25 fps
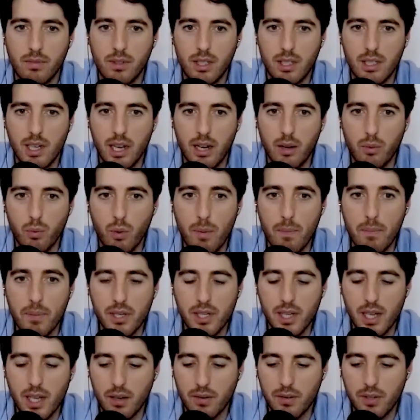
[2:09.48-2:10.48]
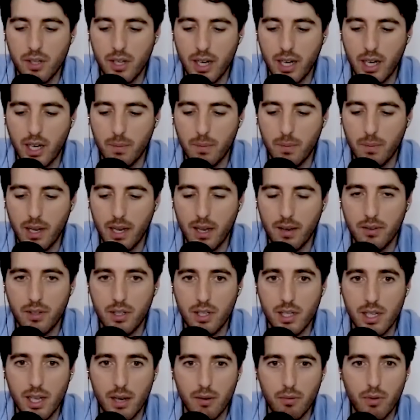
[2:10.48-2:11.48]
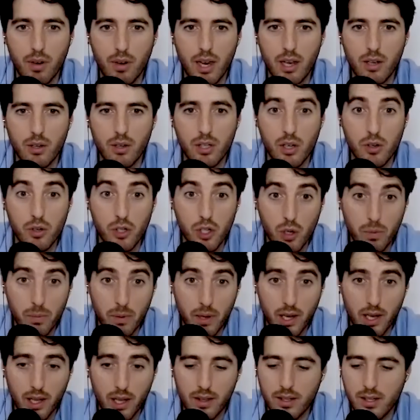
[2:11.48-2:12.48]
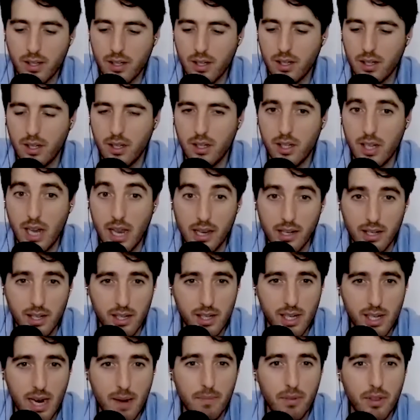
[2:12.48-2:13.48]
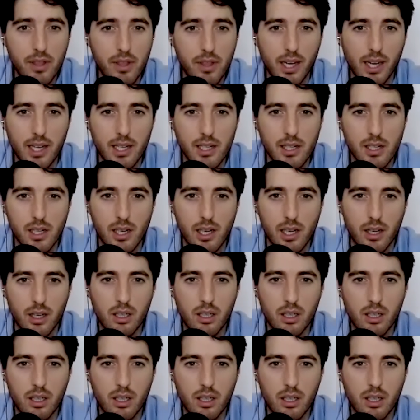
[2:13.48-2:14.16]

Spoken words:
There's like 1% of psychopaths. Is that right? Or sociopaths? So it's the same thing, isn't it?